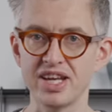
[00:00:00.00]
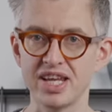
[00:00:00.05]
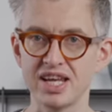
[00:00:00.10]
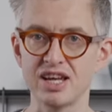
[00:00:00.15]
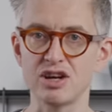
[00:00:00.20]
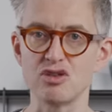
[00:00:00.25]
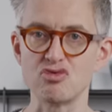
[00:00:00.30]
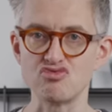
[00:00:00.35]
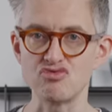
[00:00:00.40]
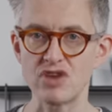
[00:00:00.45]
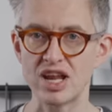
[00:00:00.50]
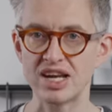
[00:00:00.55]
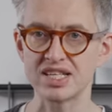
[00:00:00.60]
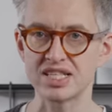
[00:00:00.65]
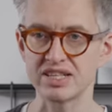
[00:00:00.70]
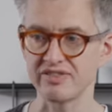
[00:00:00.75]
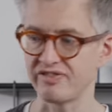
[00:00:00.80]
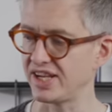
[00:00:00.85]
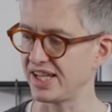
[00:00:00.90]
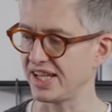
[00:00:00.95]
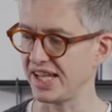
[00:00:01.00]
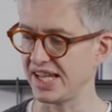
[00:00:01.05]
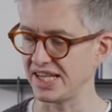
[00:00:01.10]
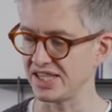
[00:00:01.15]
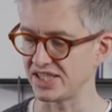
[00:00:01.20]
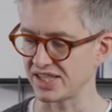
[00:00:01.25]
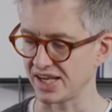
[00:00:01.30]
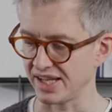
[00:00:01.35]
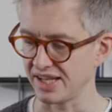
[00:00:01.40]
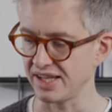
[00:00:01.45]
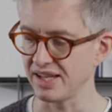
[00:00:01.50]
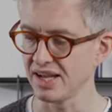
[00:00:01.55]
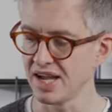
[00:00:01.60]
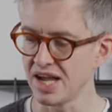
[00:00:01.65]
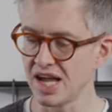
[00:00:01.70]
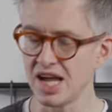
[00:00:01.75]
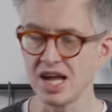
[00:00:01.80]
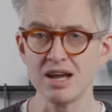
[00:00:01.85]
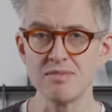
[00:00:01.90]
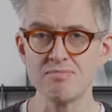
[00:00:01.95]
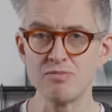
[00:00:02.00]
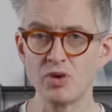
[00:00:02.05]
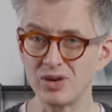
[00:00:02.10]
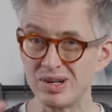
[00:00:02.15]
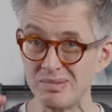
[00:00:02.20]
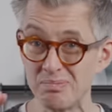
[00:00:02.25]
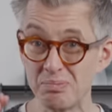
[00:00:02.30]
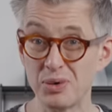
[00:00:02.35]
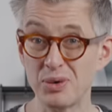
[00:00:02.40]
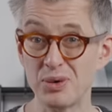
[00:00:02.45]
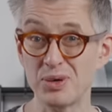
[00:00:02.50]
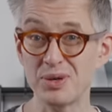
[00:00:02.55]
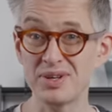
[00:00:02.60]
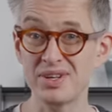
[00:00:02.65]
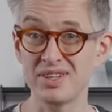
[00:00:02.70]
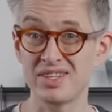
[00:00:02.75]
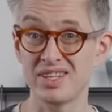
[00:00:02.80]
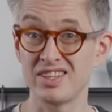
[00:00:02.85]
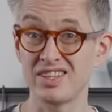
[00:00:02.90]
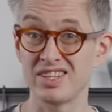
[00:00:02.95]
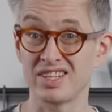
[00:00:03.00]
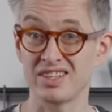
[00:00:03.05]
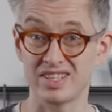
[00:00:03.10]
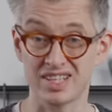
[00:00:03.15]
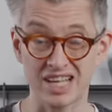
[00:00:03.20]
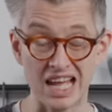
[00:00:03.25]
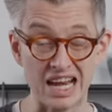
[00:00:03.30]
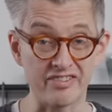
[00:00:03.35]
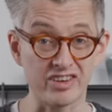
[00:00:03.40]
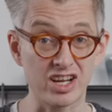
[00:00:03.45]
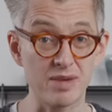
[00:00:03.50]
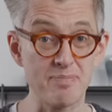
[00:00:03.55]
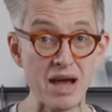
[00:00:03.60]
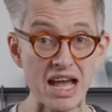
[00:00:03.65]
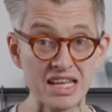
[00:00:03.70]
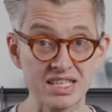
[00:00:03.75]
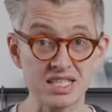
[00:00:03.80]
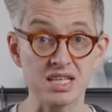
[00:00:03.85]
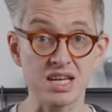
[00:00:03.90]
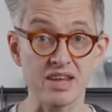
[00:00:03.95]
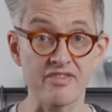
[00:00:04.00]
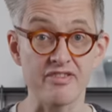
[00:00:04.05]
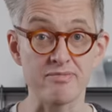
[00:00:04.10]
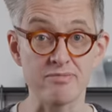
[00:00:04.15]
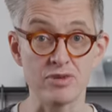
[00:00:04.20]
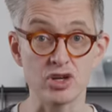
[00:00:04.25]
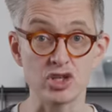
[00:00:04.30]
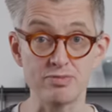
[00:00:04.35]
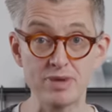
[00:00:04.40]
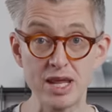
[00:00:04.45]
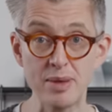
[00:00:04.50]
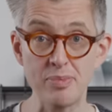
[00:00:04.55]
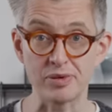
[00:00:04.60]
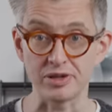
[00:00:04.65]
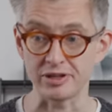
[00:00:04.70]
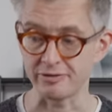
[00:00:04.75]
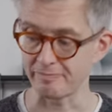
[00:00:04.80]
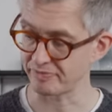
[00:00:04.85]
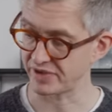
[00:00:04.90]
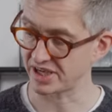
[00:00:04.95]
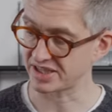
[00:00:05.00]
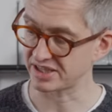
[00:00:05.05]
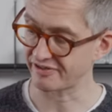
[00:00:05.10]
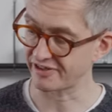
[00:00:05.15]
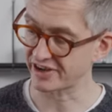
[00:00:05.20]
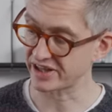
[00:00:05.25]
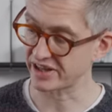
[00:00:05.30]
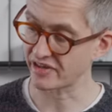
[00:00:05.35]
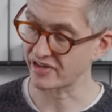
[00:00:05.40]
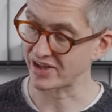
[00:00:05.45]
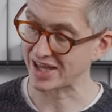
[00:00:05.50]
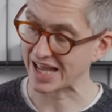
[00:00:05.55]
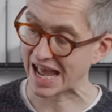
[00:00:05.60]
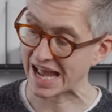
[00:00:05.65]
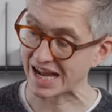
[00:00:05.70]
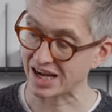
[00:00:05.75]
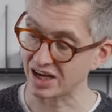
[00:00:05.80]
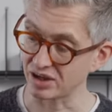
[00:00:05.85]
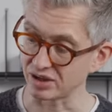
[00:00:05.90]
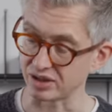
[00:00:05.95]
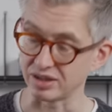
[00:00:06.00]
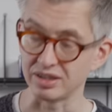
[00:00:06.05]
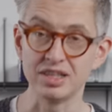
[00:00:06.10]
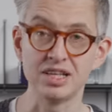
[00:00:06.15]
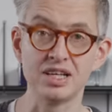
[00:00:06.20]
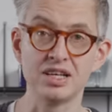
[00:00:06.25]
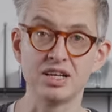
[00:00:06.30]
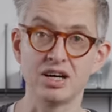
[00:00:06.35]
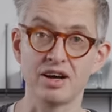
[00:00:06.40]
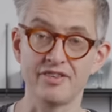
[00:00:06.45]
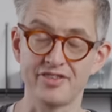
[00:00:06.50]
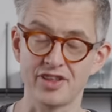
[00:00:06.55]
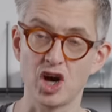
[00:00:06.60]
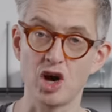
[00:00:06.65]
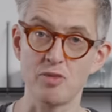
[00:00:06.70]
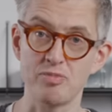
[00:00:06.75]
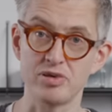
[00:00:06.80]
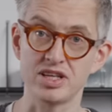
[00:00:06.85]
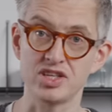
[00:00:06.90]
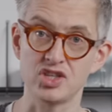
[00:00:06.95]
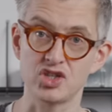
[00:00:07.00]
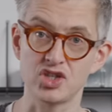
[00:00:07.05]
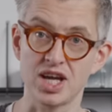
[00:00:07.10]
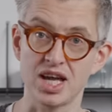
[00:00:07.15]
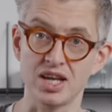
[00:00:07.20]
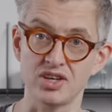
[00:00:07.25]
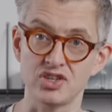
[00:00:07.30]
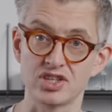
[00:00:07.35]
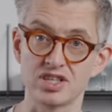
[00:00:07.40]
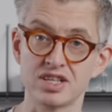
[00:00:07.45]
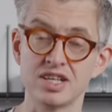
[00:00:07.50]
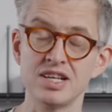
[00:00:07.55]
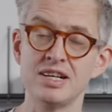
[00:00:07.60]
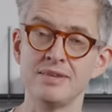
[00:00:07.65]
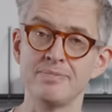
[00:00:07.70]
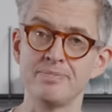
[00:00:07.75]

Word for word: in here relatively easily. More important than the, the kind of capacity for most people is the fact that the angle of the hopper has changed.